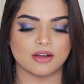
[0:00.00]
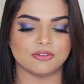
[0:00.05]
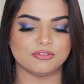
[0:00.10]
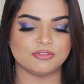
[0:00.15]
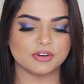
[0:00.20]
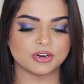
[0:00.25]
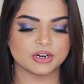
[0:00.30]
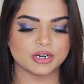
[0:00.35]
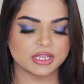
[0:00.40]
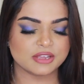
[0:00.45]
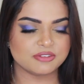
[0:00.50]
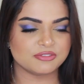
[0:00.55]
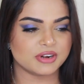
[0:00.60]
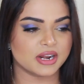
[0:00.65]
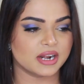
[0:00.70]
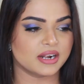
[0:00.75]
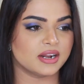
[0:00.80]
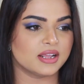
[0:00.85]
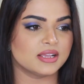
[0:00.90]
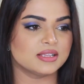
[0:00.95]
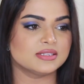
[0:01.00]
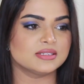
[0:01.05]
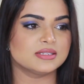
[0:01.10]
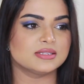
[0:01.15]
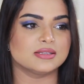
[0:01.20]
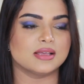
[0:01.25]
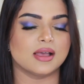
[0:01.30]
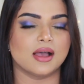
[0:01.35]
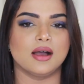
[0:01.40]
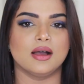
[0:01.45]
flirty
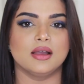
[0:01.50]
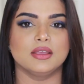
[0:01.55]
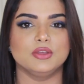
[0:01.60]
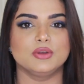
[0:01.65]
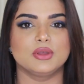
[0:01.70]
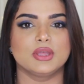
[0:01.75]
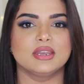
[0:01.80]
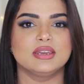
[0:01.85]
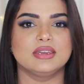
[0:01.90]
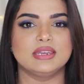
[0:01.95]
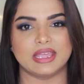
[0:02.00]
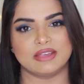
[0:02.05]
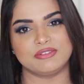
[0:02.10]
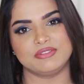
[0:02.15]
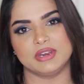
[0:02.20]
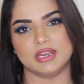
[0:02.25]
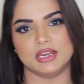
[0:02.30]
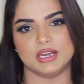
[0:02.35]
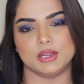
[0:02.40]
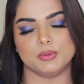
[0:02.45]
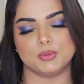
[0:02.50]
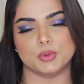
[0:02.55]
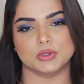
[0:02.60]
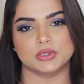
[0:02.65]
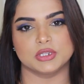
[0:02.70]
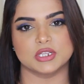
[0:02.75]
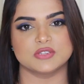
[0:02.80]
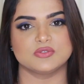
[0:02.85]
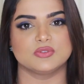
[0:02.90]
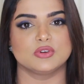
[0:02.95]
fragrance, you can definitely
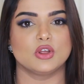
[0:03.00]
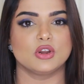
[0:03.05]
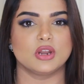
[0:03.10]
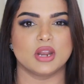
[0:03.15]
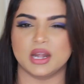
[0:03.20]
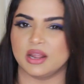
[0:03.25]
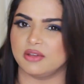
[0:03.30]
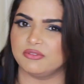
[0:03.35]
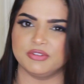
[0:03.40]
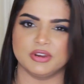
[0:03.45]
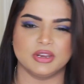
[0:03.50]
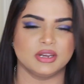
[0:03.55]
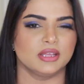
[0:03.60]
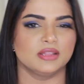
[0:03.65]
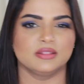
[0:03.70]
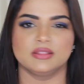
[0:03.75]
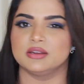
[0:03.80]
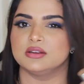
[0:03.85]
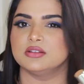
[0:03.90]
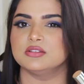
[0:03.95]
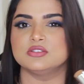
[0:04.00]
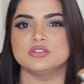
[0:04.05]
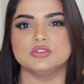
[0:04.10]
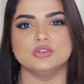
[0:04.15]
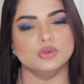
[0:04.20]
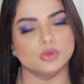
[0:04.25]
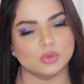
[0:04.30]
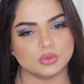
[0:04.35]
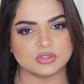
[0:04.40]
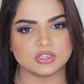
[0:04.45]
put this one on an everyday. There is
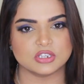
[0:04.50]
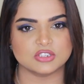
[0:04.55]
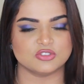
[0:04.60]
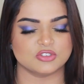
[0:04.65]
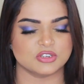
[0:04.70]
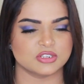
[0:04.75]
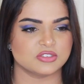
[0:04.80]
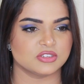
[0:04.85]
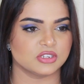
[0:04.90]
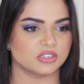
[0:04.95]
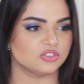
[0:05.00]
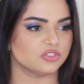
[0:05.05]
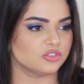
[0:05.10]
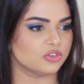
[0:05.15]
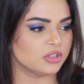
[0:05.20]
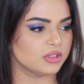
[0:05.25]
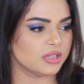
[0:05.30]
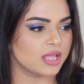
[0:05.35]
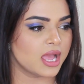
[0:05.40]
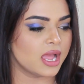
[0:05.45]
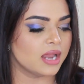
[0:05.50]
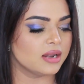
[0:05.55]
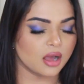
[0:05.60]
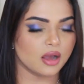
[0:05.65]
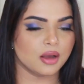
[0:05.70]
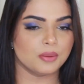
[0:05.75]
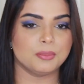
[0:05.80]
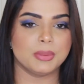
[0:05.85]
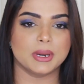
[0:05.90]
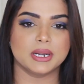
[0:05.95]
no such restriction on that.
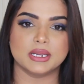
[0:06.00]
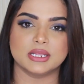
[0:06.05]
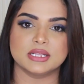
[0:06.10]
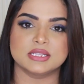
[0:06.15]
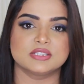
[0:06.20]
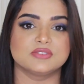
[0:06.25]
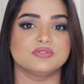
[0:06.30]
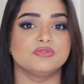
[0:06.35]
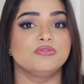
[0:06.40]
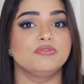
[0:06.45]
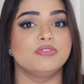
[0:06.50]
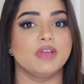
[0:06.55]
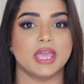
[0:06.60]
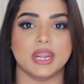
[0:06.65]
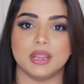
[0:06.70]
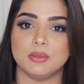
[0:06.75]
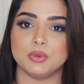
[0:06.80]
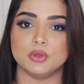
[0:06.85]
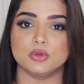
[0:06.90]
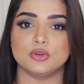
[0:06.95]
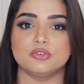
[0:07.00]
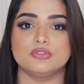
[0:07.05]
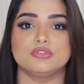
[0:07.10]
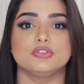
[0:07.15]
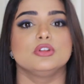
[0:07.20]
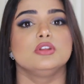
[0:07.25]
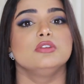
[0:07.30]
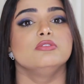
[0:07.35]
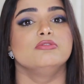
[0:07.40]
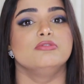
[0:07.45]
But it's very
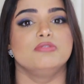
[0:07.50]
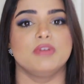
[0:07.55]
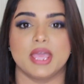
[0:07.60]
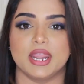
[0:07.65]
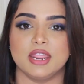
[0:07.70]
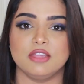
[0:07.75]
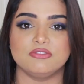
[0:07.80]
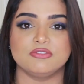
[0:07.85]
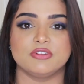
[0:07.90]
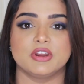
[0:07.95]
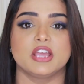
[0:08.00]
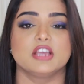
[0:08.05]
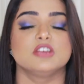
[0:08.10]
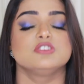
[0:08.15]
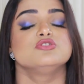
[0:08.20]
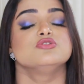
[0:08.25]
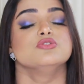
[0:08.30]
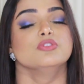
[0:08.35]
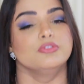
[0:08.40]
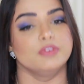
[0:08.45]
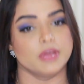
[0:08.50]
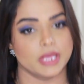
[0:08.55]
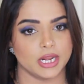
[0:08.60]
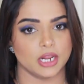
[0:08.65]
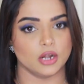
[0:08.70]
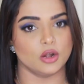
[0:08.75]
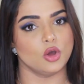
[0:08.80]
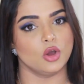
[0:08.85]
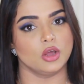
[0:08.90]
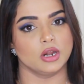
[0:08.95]
beautiful, very fresh,
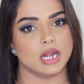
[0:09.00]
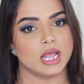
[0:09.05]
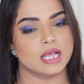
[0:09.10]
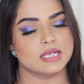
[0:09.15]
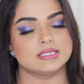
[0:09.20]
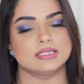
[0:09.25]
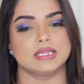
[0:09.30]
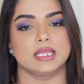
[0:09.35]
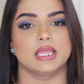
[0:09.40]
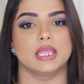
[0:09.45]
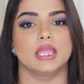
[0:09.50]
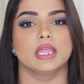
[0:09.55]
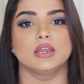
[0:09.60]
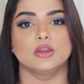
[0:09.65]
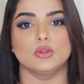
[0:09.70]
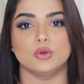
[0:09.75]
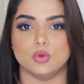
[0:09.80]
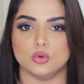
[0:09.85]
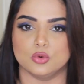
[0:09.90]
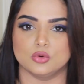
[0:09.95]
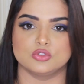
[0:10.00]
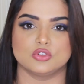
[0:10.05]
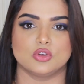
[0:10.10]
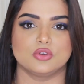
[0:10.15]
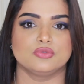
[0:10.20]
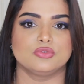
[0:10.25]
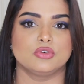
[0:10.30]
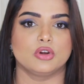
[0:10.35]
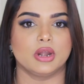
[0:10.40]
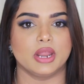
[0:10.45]
very long lasting. It goes
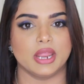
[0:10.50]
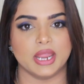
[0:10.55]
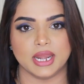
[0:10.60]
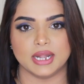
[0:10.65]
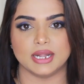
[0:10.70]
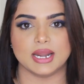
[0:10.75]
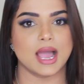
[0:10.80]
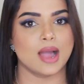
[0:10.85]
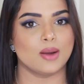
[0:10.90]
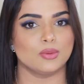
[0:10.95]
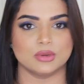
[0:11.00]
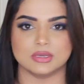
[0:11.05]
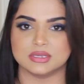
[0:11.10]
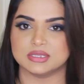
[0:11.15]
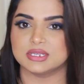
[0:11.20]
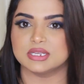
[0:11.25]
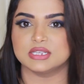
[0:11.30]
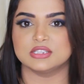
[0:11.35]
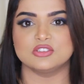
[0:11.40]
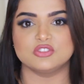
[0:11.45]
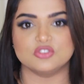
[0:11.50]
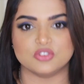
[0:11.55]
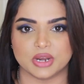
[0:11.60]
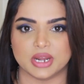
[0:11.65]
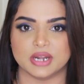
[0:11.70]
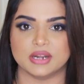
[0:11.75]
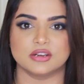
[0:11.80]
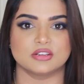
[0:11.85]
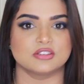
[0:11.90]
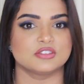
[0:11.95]
on for 8 hours
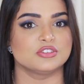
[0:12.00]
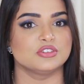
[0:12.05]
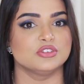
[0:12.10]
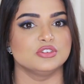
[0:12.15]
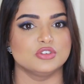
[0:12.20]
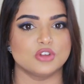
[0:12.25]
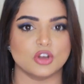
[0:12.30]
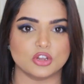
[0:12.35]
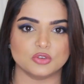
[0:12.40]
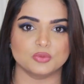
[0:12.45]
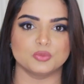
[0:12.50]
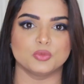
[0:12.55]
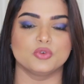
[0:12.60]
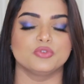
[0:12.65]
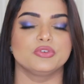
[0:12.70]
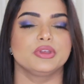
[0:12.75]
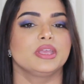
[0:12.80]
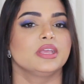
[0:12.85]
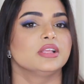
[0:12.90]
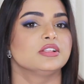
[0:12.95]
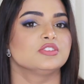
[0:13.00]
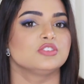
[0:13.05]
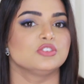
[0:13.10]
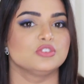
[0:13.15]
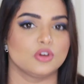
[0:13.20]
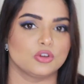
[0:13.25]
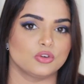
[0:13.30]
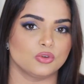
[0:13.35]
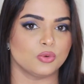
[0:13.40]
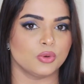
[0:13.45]
straight. It's not moving, it's
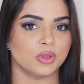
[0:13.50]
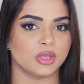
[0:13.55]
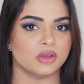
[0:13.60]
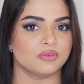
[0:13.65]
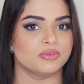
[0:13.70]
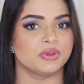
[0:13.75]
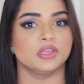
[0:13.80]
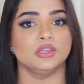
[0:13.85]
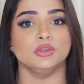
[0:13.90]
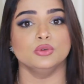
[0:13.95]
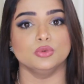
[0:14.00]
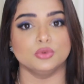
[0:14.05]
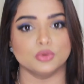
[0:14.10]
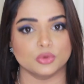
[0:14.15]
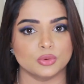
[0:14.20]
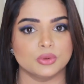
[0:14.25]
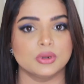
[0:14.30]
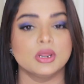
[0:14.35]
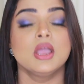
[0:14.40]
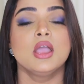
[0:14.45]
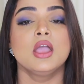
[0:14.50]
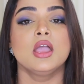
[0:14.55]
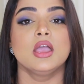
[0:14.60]
not going away. You don't